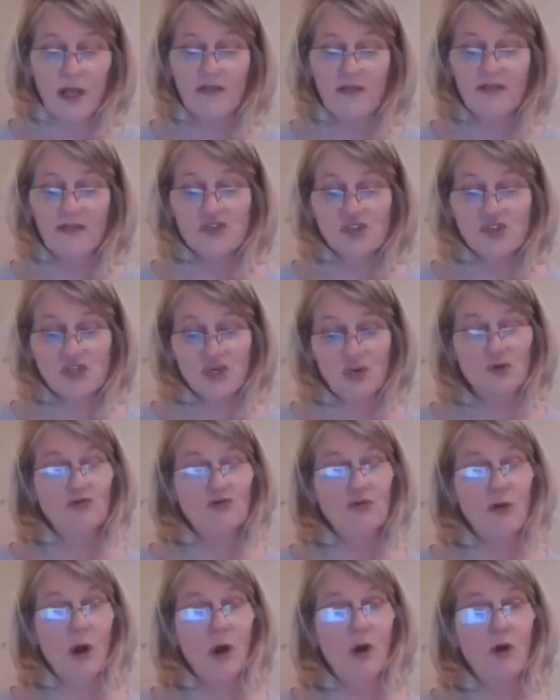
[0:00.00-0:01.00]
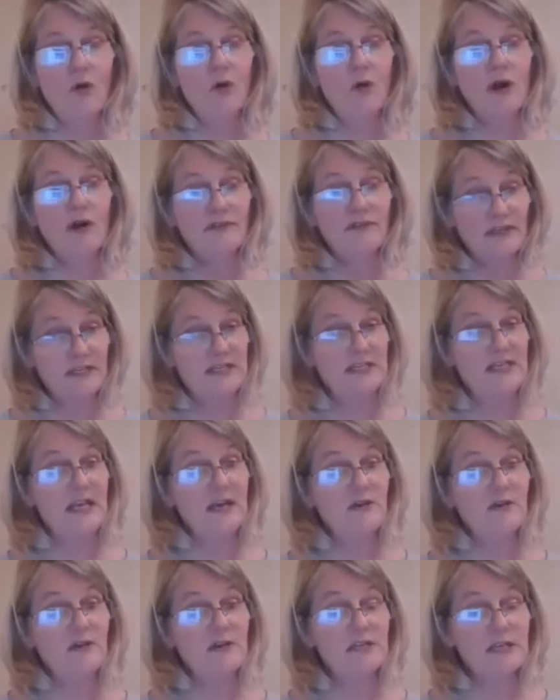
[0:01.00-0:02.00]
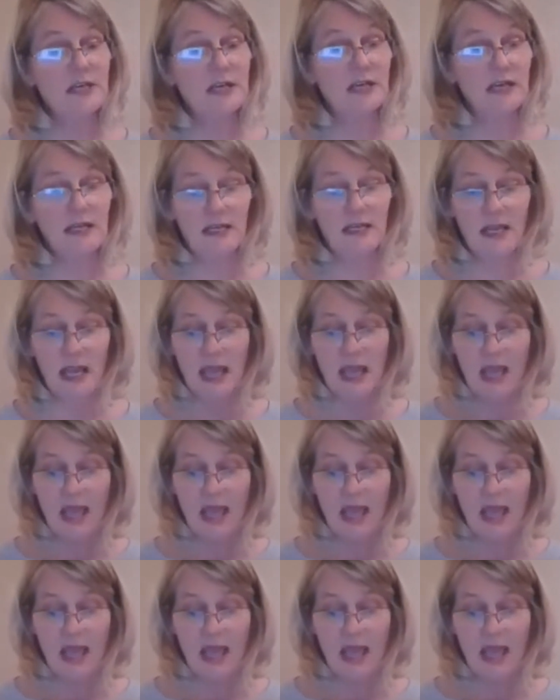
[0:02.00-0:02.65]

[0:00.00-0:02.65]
the dual role of integrity